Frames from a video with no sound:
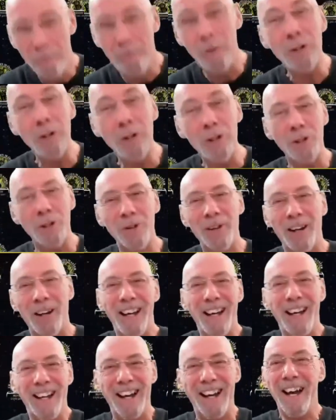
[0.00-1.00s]

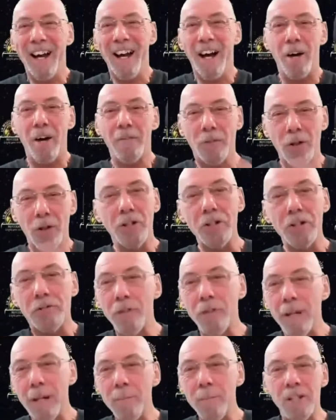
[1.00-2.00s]
Fusitu'a, uh, I've got a
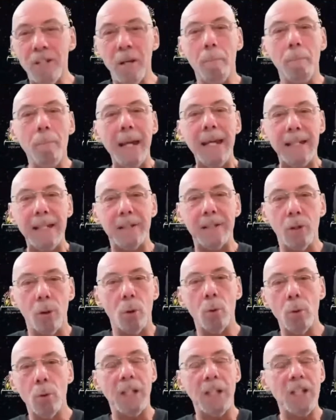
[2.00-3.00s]
dream to meet
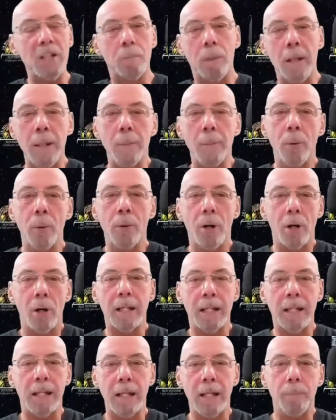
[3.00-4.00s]
all these people that
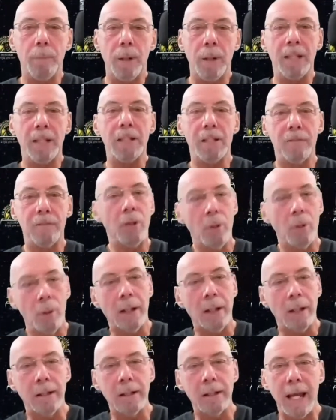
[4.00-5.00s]
I keep
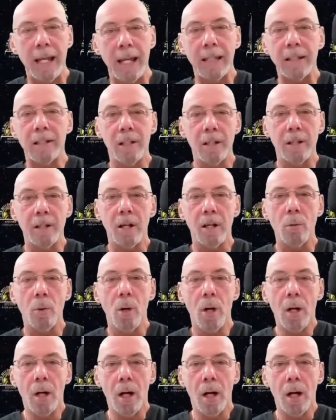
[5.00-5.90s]
interviewing and getting to know